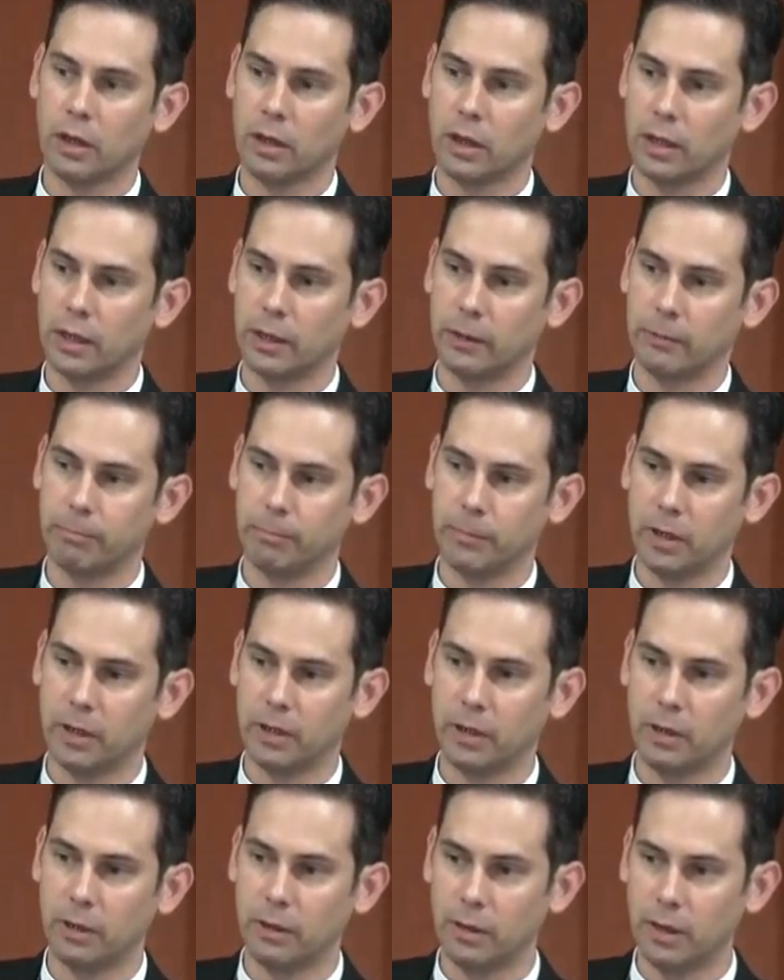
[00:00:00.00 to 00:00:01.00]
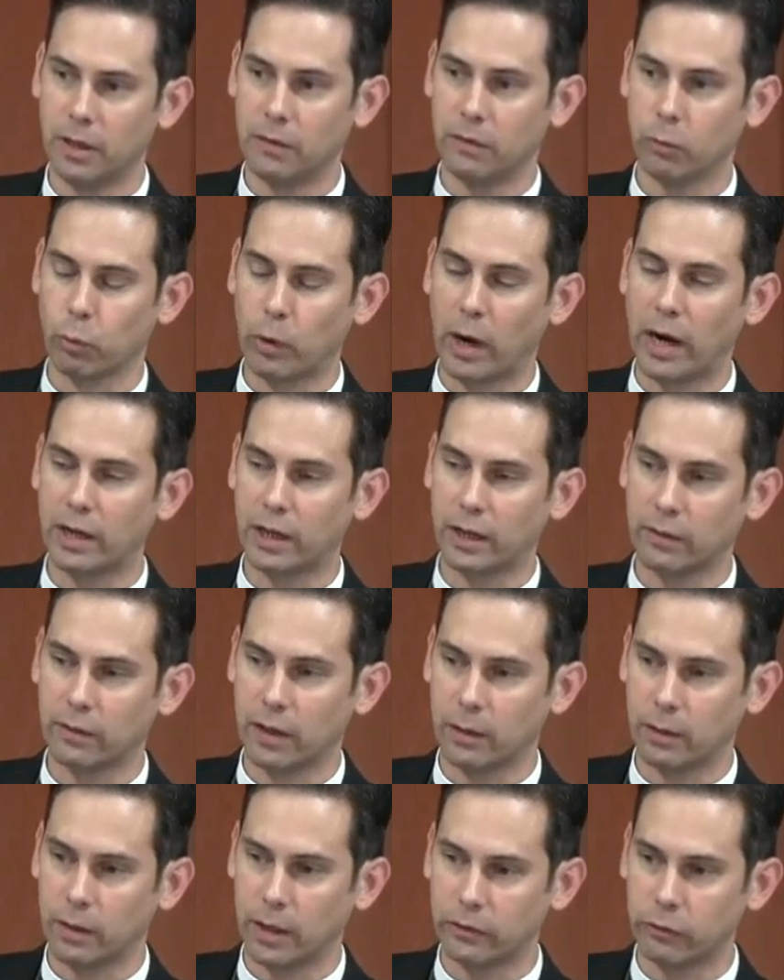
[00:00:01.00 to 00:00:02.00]
um, in in the writing
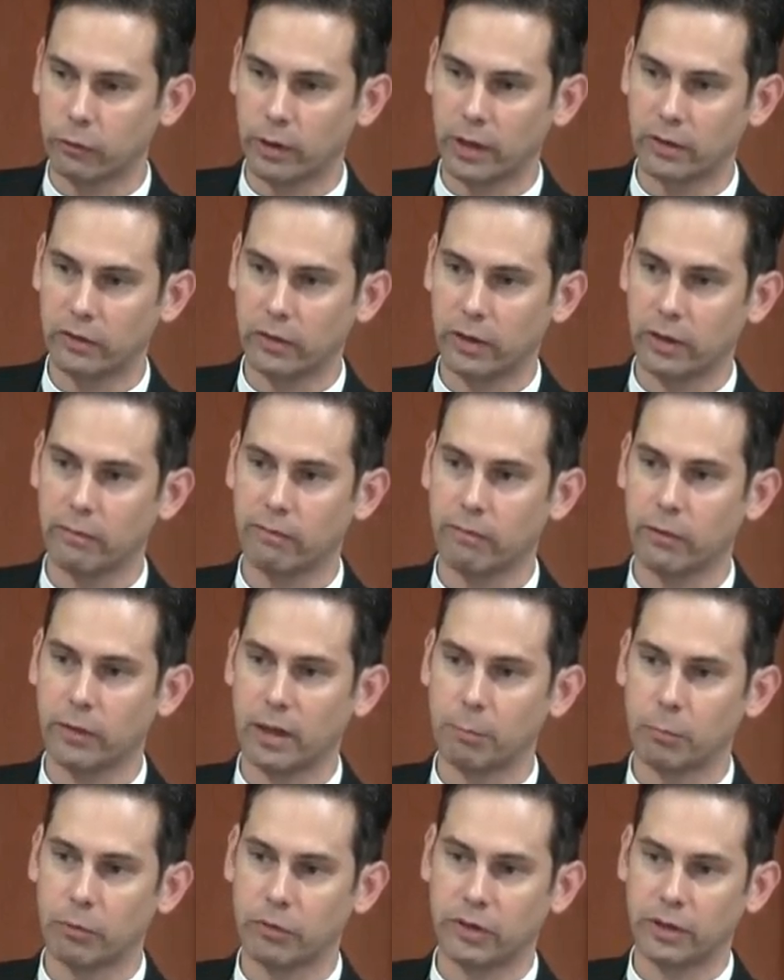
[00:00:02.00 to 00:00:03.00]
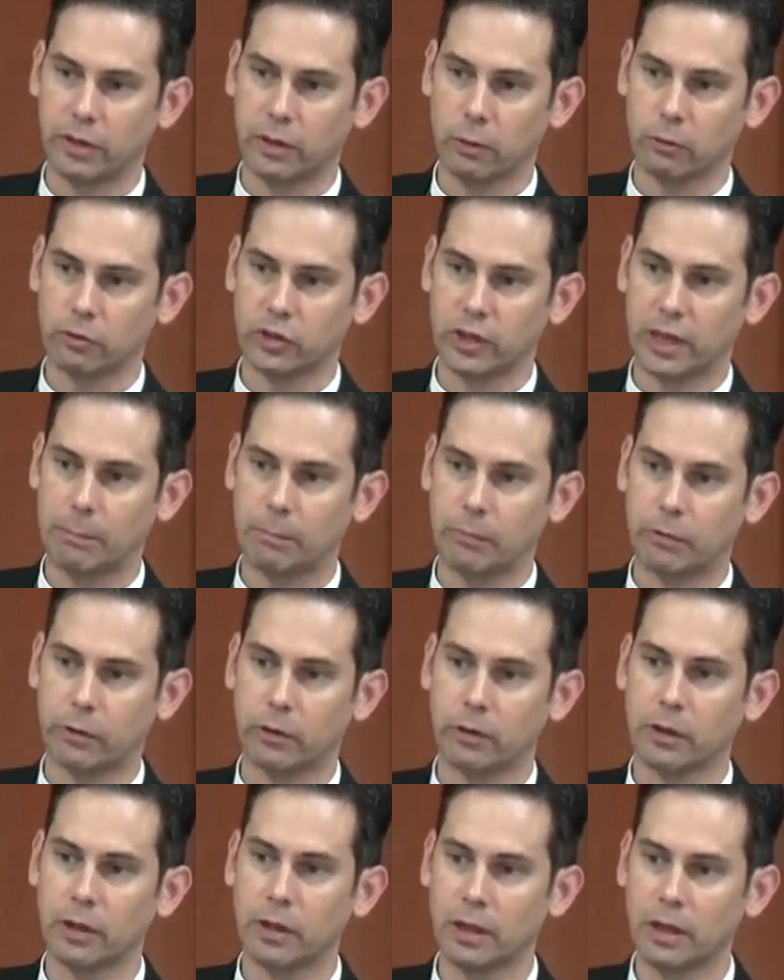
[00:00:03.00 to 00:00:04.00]
that I translated for that particular chapter,
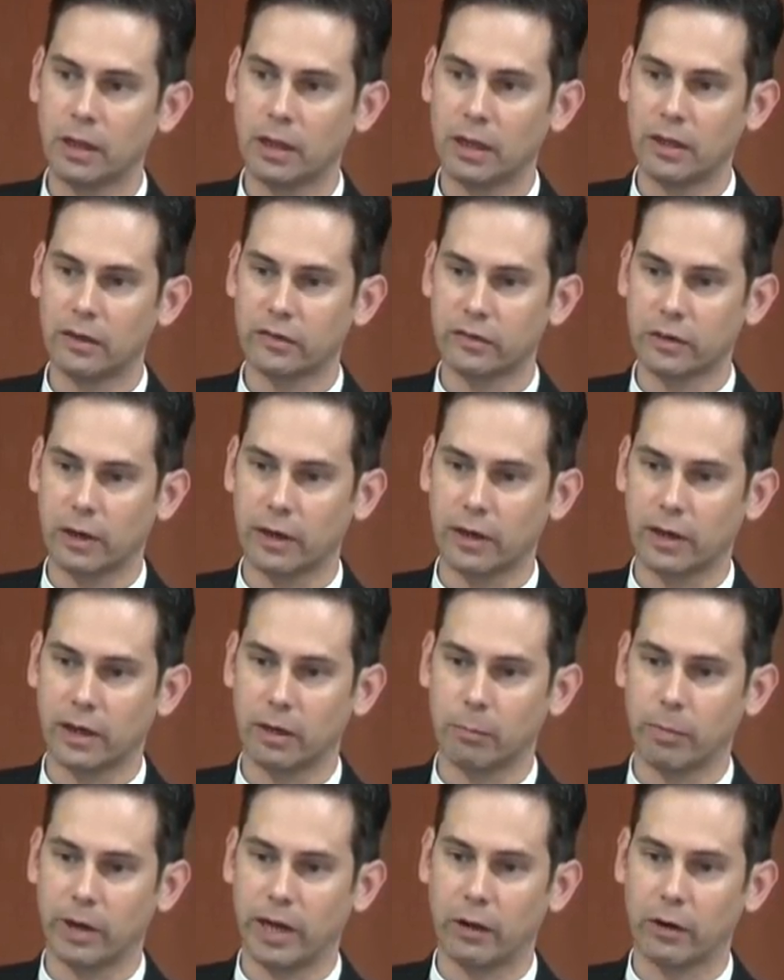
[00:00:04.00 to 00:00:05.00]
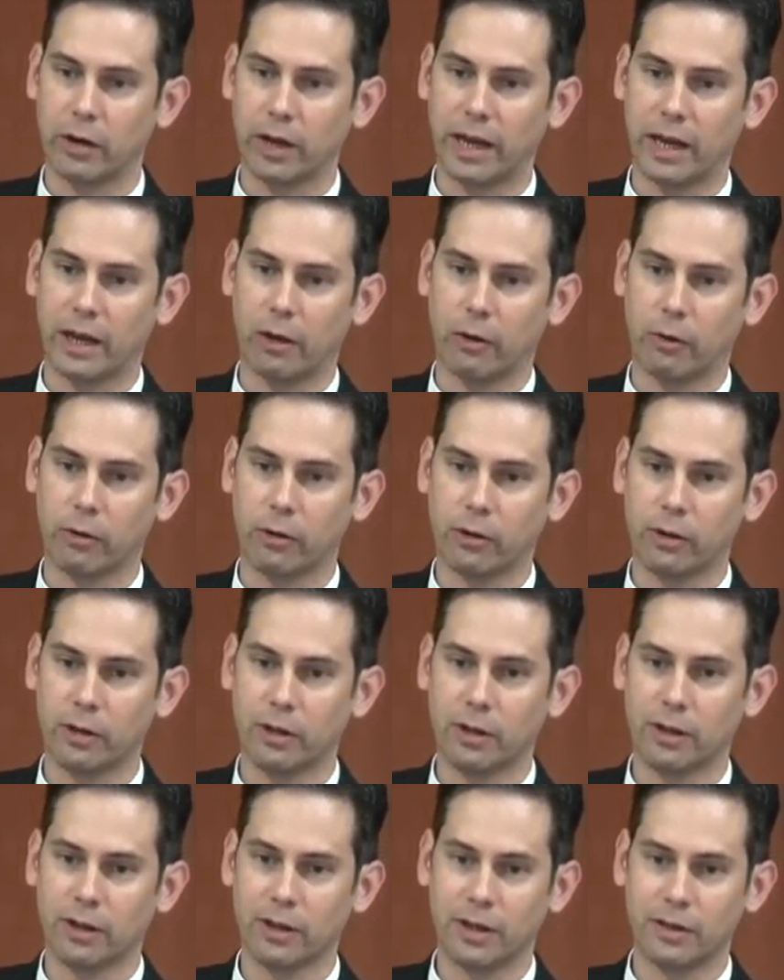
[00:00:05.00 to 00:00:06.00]
he's talking about how
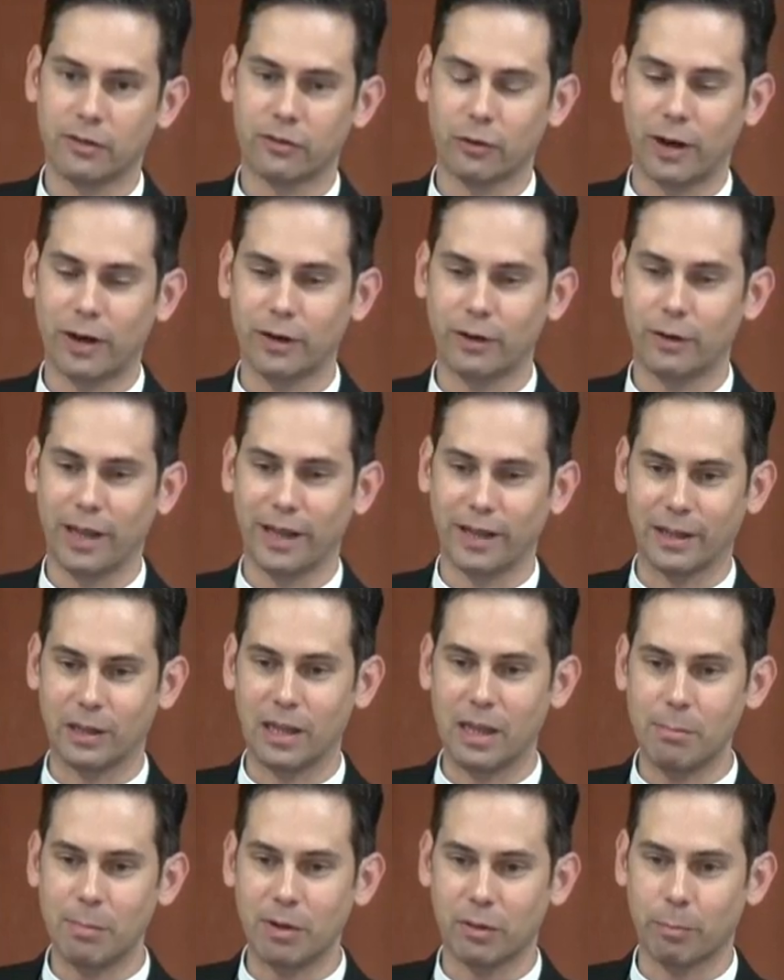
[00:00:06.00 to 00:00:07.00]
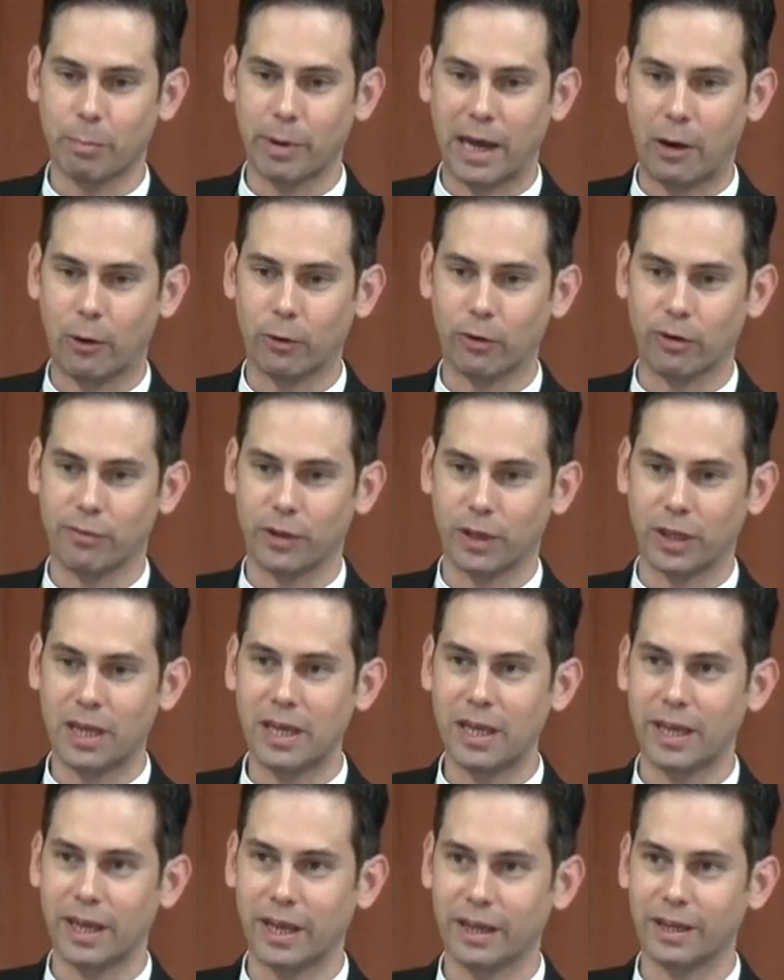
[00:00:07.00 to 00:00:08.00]
he's trying to like limit the power of the
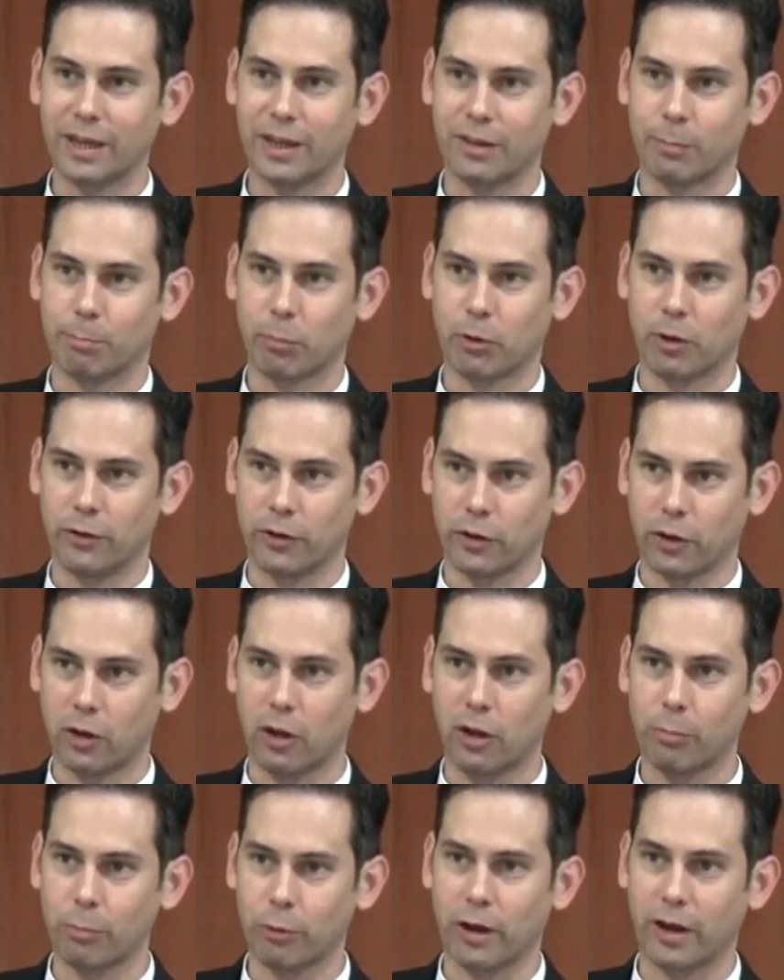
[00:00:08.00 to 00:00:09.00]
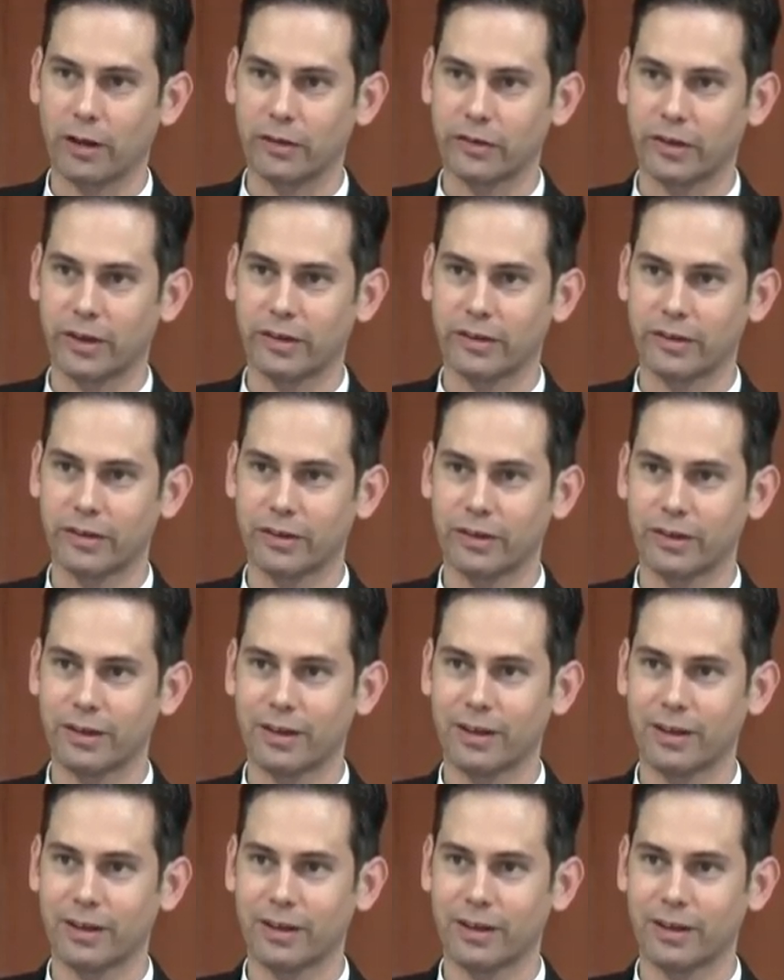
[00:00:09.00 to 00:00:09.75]
king in the in the call process,